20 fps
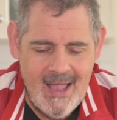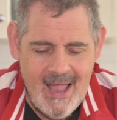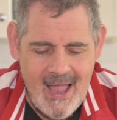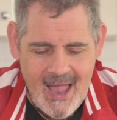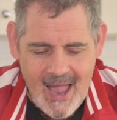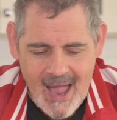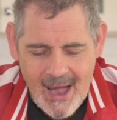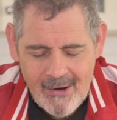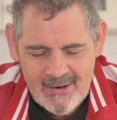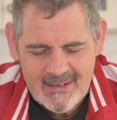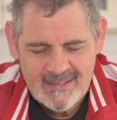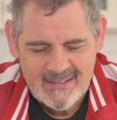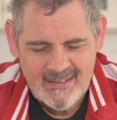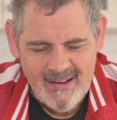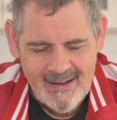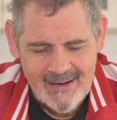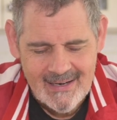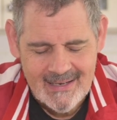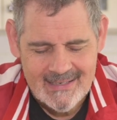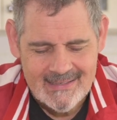How
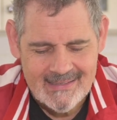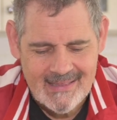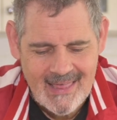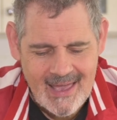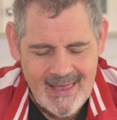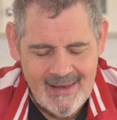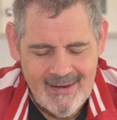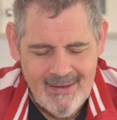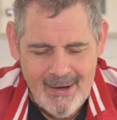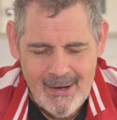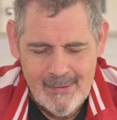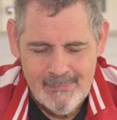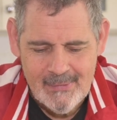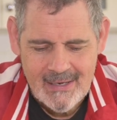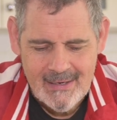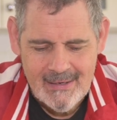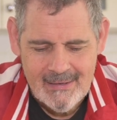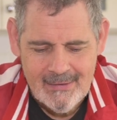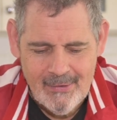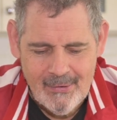exciting is that? I mean,